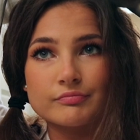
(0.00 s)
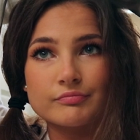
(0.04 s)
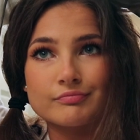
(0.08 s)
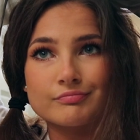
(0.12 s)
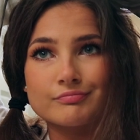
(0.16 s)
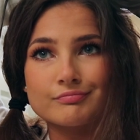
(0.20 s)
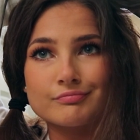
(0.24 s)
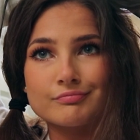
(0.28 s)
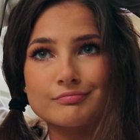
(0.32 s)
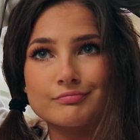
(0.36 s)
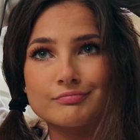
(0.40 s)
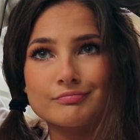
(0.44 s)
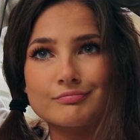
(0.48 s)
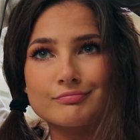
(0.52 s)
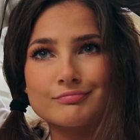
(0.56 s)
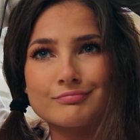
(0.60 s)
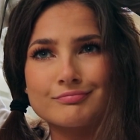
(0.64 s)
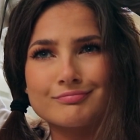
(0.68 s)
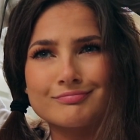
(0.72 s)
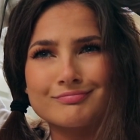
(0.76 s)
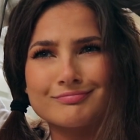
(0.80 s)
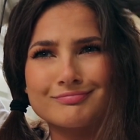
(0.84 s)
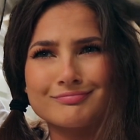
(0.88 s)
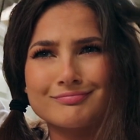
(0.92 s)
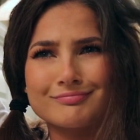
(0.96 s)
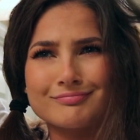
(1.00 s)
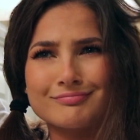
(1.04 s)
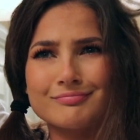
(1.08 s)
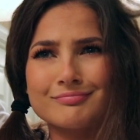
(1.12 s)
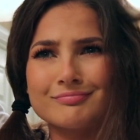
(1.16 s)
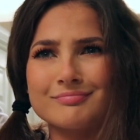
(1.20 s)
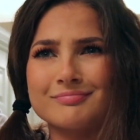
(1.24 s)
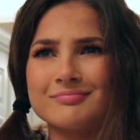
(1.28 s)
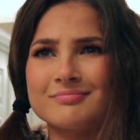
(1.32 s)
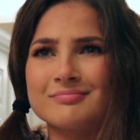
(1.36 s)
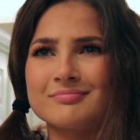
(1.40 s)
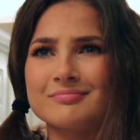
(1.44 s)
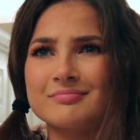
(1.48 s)

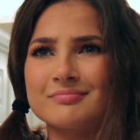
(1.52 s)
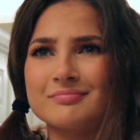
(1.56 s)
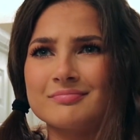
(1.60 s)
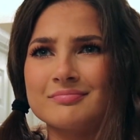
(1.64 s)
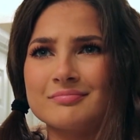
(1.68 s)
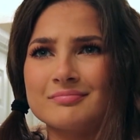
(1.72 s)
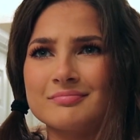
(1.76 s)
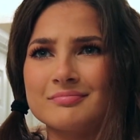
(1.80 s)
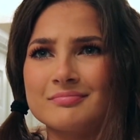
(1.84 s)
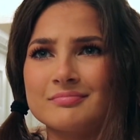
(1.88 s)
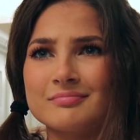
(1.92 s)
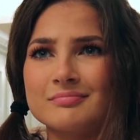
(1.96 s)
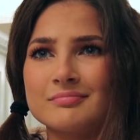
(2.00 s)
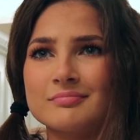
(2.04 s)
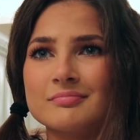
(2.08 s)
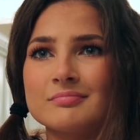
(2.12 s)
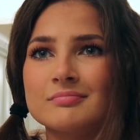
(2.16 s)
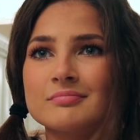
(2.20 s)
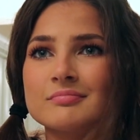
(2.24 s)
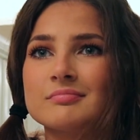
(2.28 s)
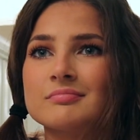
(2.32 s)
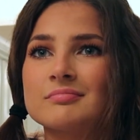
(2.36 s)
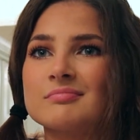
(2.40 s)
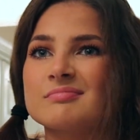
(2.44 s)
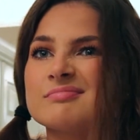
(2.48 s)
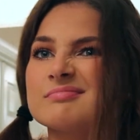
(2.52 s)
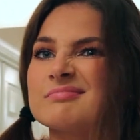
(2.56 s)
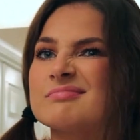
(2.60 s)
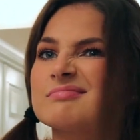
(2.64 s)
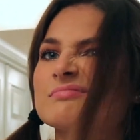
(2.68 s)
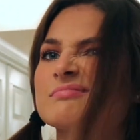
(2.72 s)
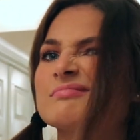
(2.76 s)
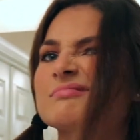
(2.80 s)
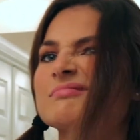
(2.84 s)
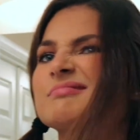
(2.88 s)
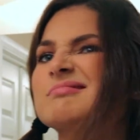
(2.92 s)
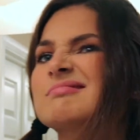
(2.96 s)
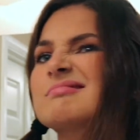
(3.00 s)

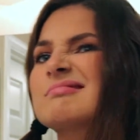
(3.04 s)
[no speech]